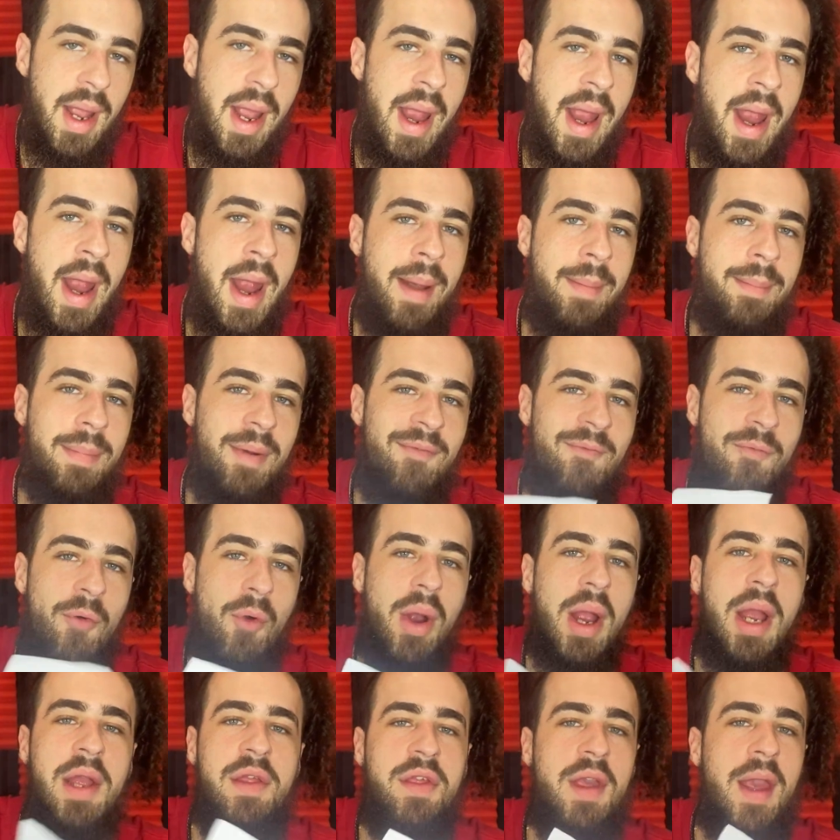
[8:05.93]
And
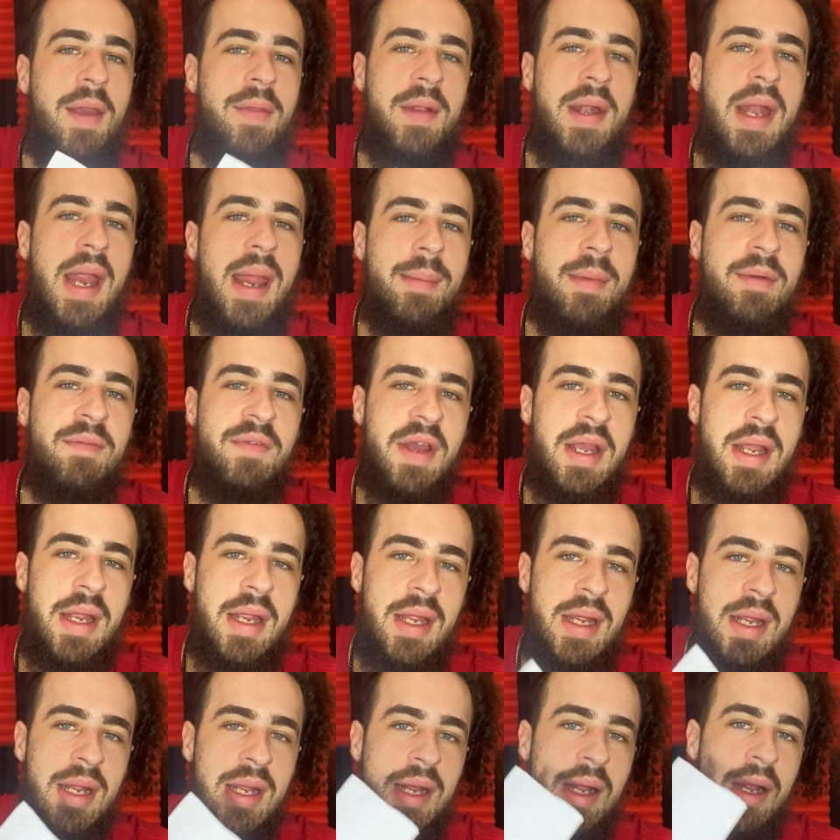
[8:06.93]
before I say the name of
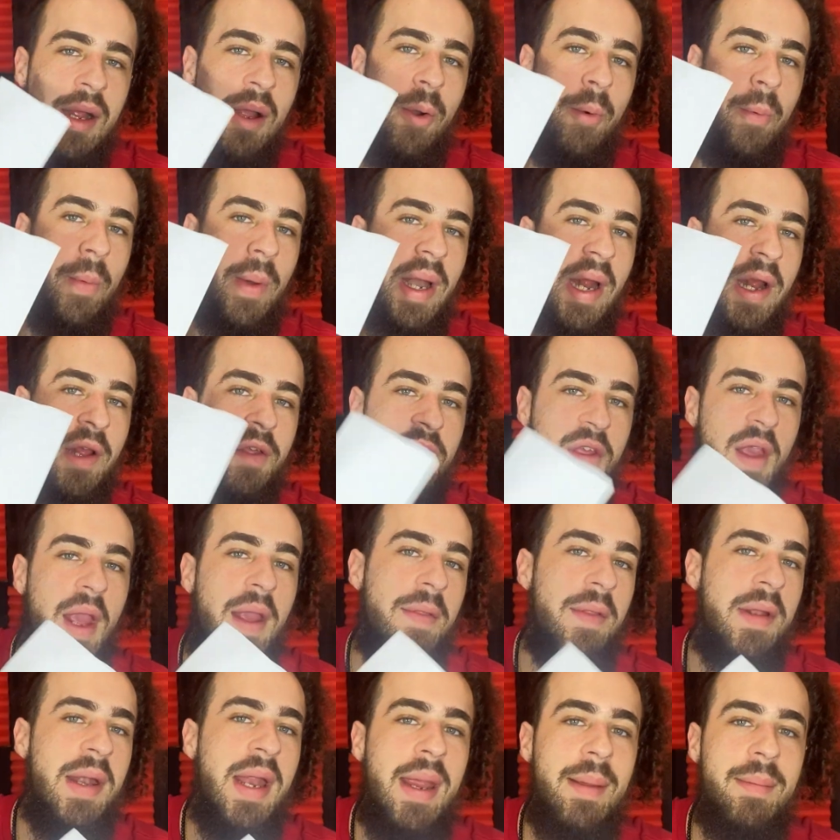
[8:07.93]
it, when I
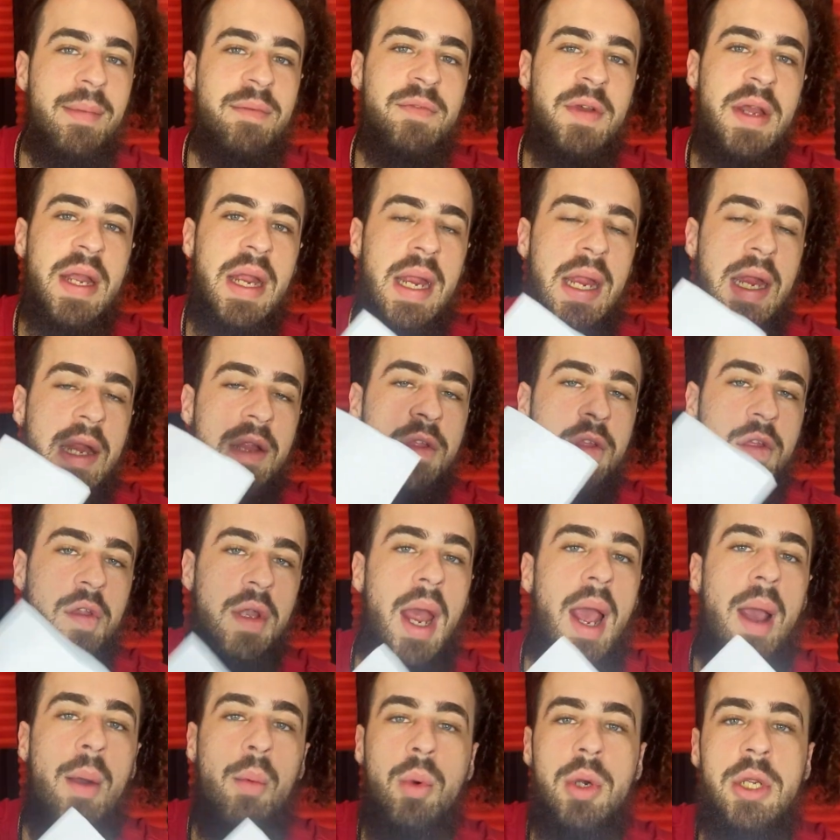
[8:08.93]
say the name of it, it's
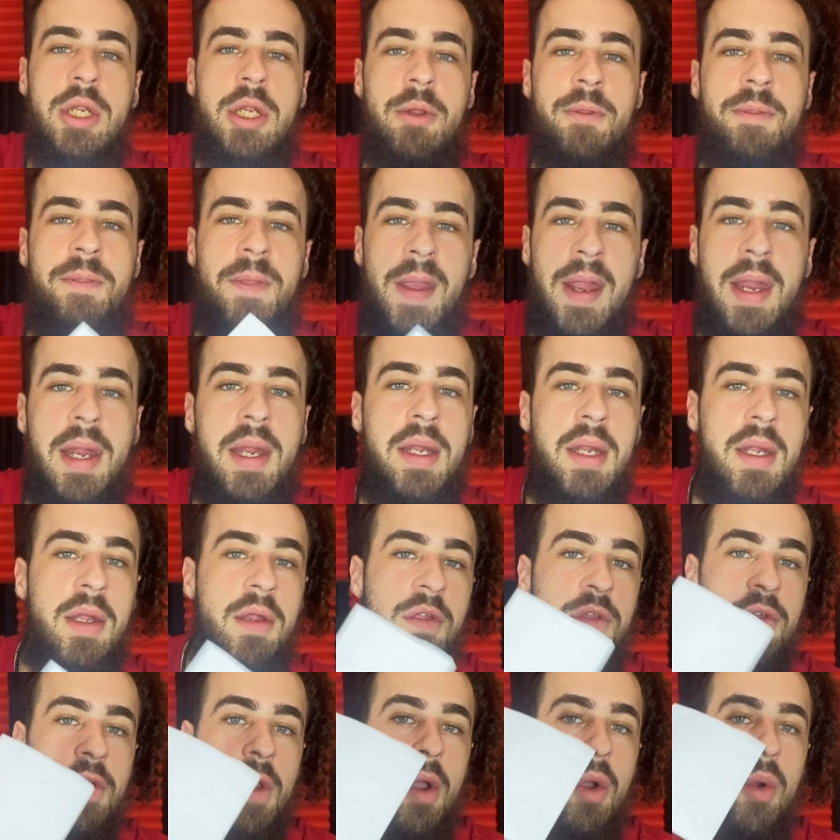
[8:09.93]
not what you think.
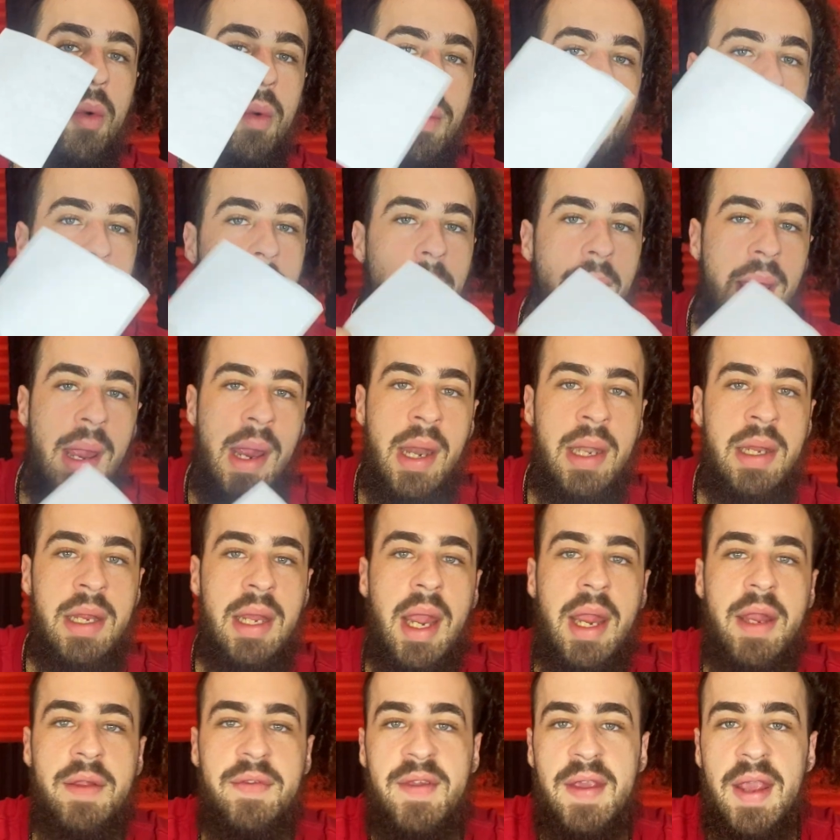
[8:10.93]
So, any
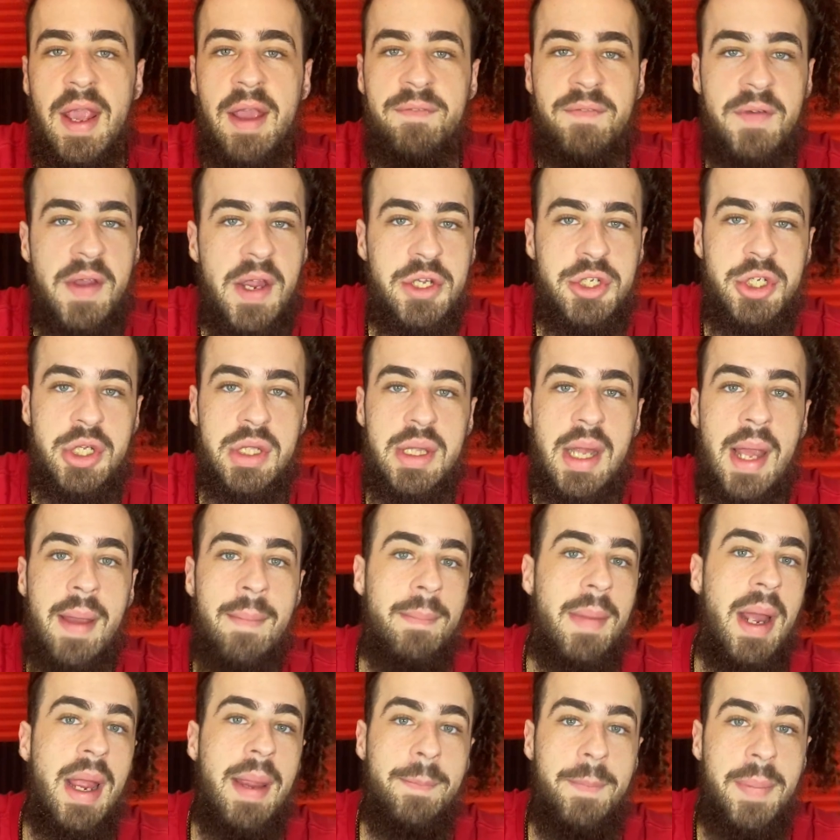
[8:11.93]
ATF agent
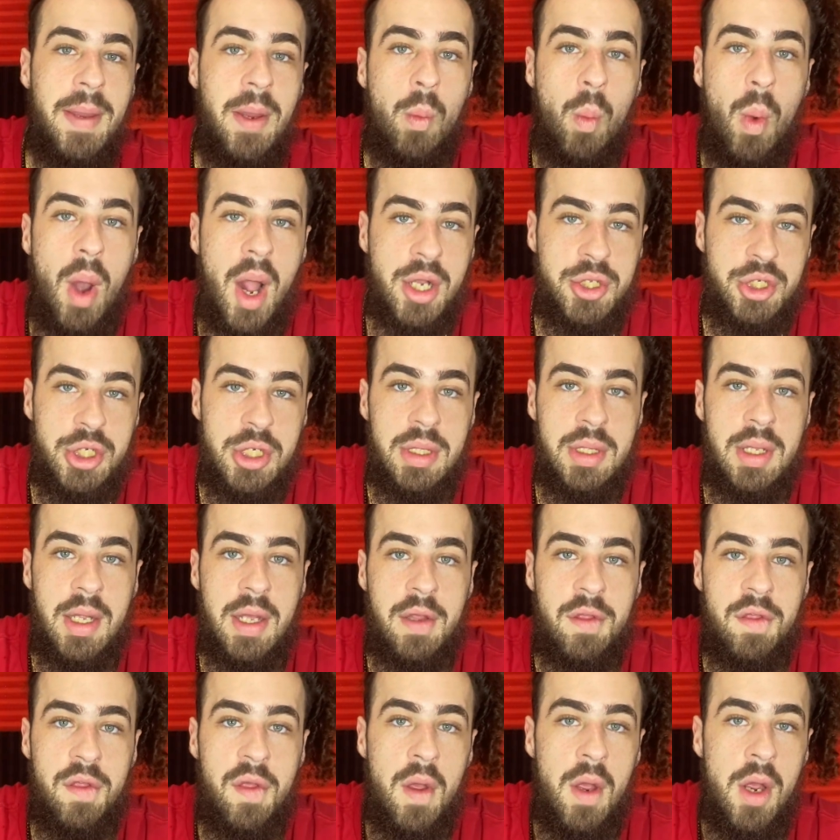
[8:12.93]
that might be watching
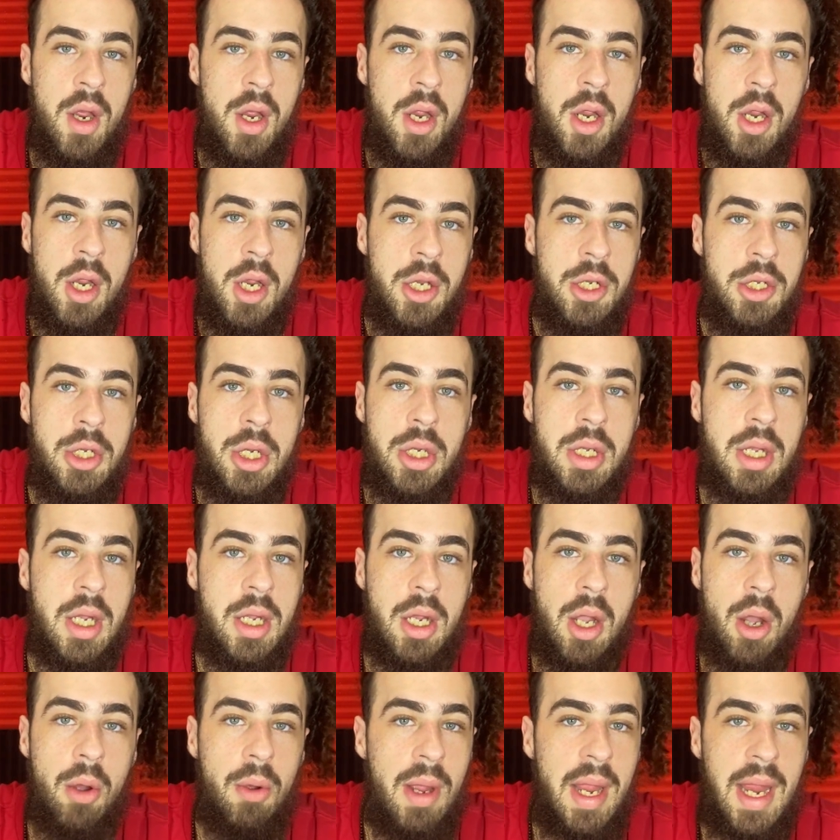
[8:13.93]
this, you can
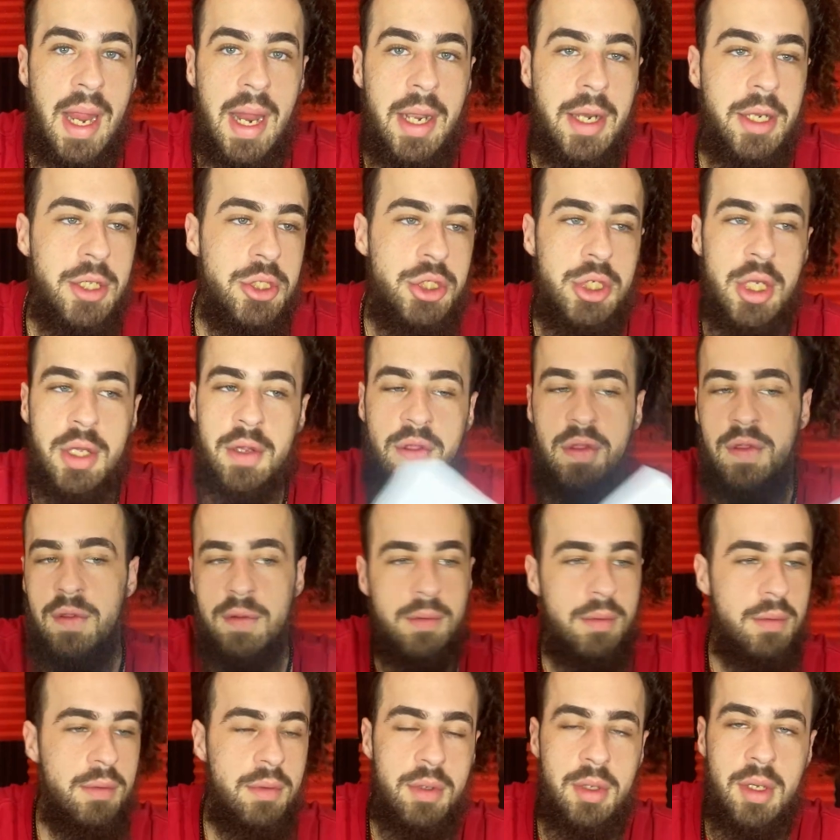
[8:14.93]
go ahead and just,
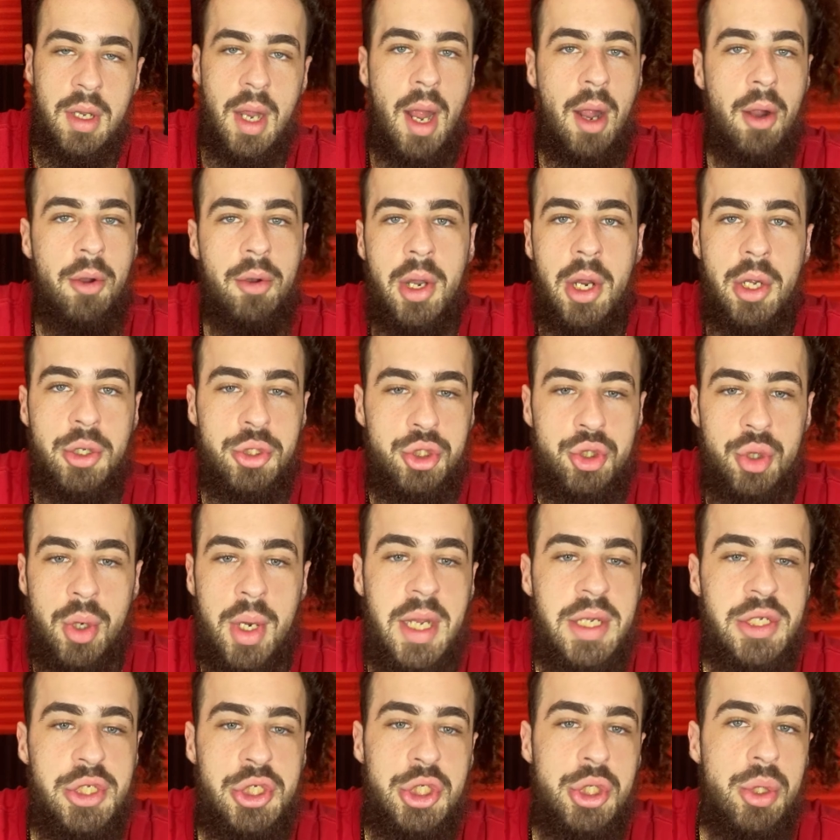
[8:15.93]
I don't know,
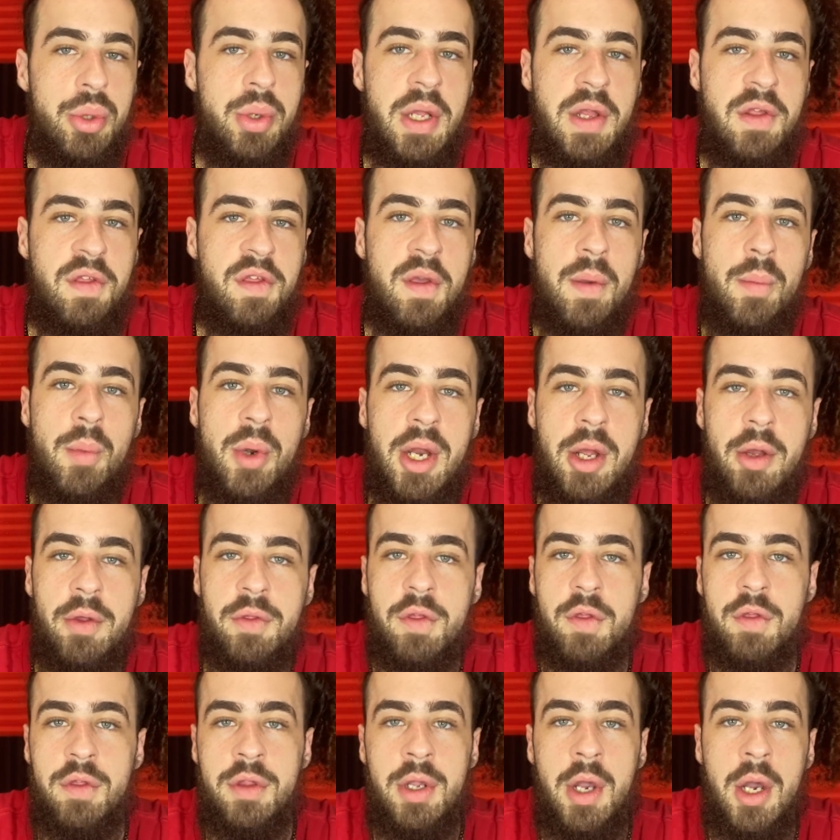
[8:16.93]
train shooting someone
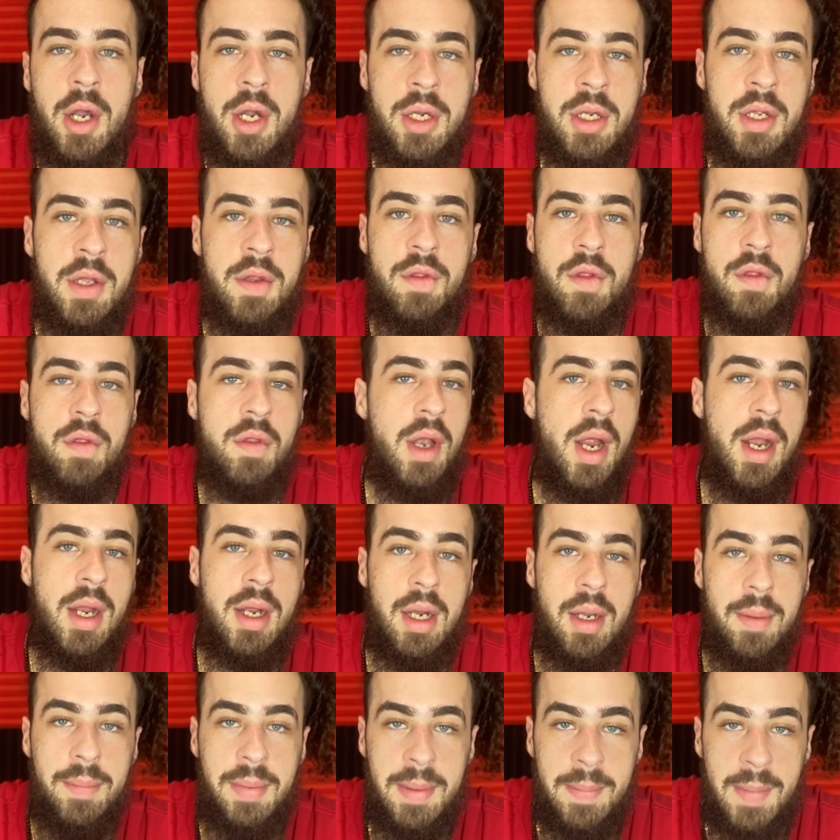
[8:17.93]
else's dog because it's not
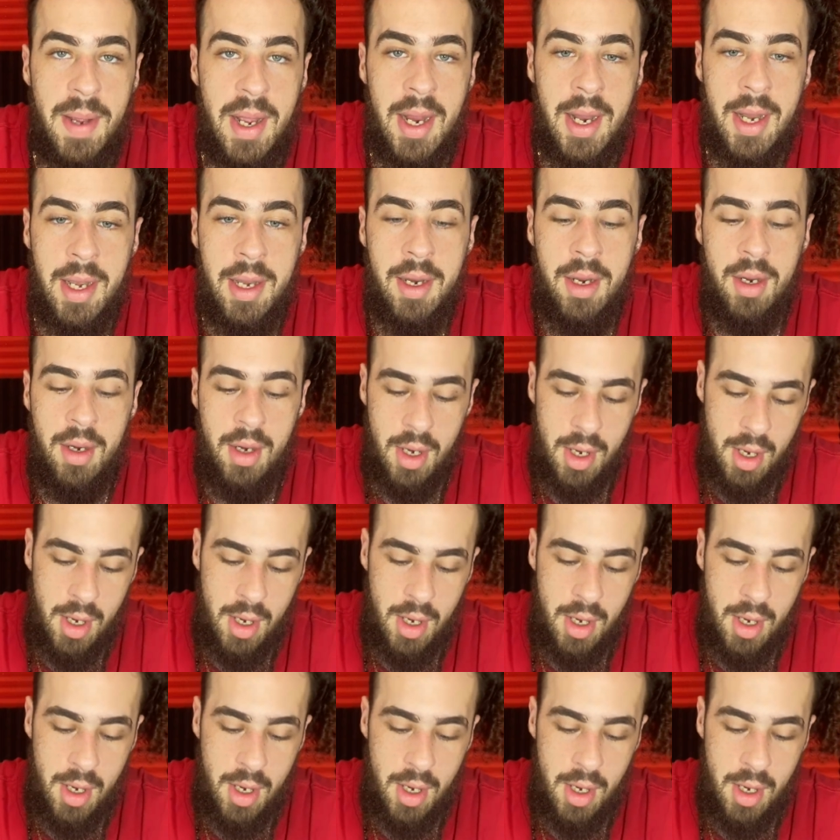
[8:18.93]
going to be mine.